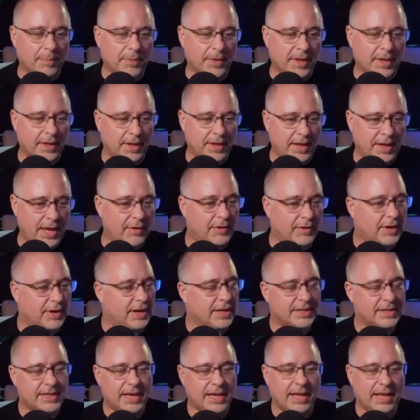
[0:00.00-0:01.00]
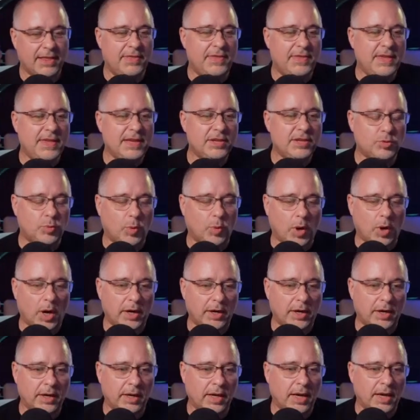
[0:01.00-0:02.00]
Here it is. This
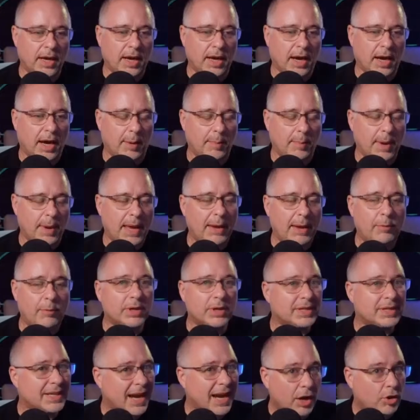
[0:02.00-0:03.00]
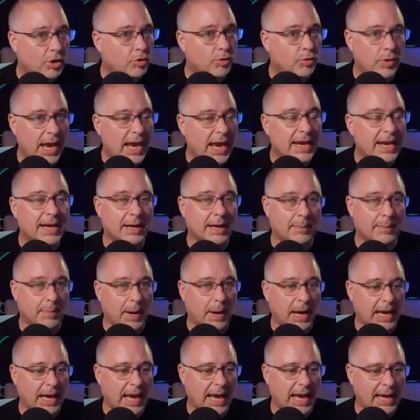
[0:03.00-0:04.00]
one, it was not created by
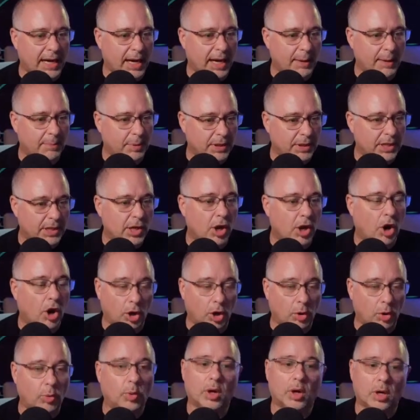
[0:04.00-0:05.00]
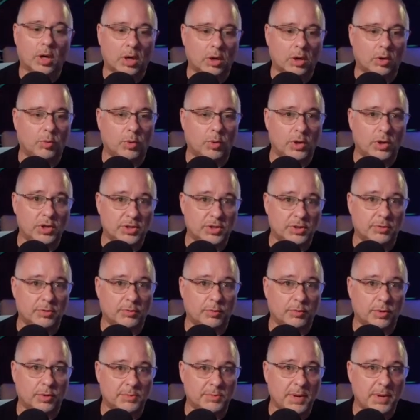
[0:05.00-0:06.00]
AI, but the artwork was
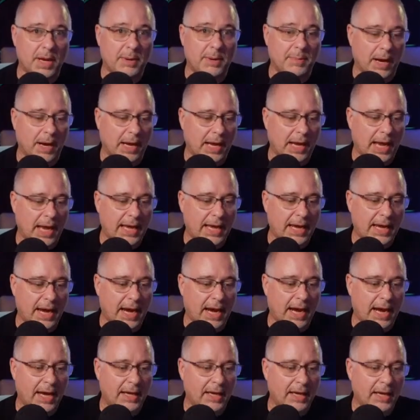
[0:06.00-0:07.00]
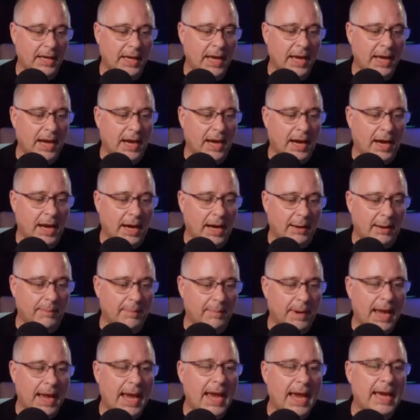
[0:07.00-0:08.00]
made by AI. And
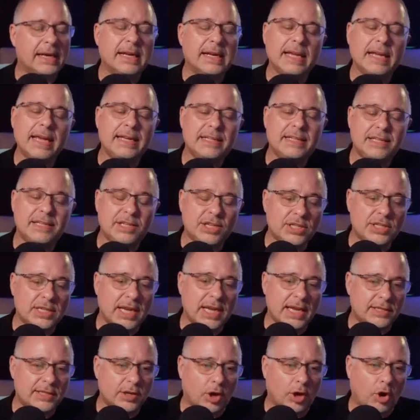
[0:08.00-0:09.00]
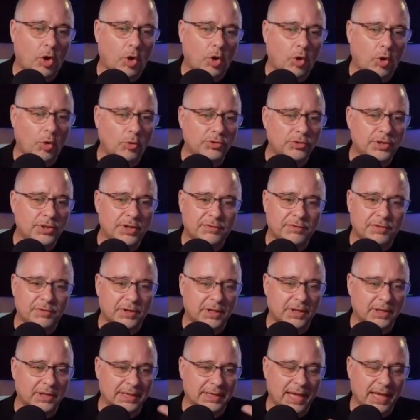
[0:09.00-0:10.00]
it's a whole
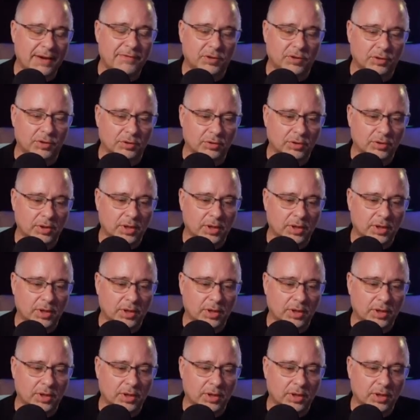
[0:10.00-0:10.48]
different level.